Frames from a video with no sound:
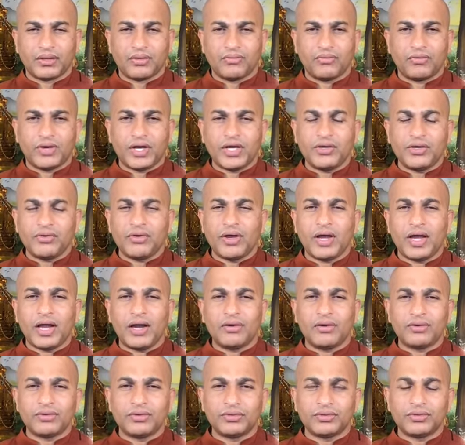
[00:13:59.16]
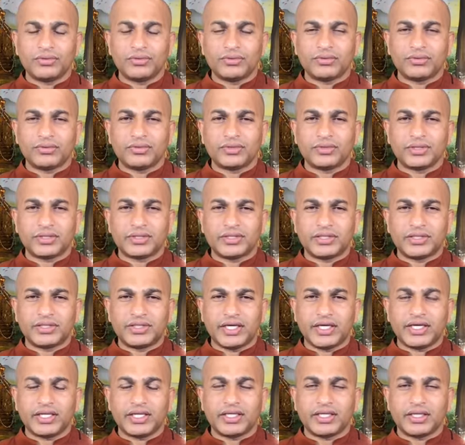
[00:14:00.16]
why you have to
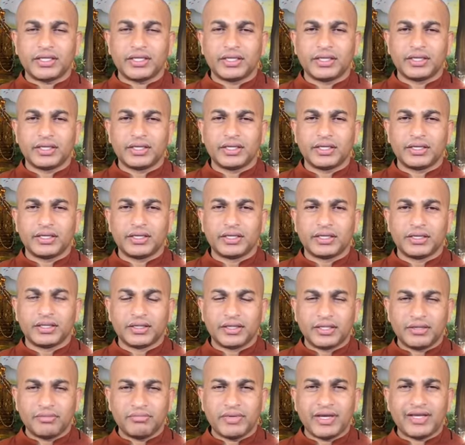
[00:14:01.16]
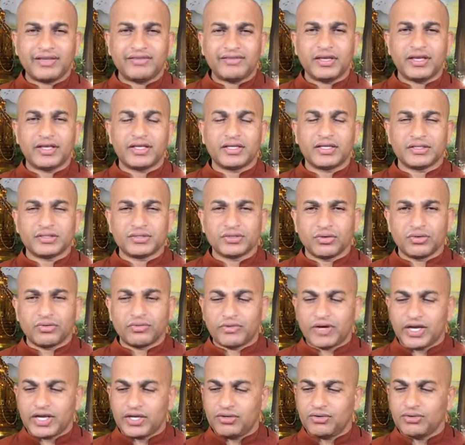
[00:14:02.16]
check the messages? Or
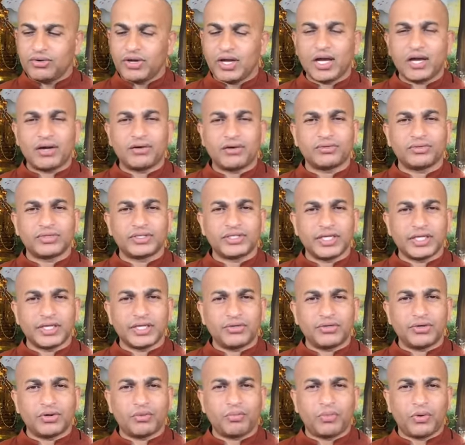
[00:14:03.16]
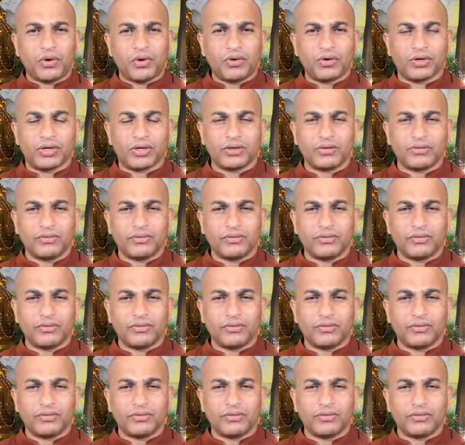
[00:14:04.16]
why you have to check your phone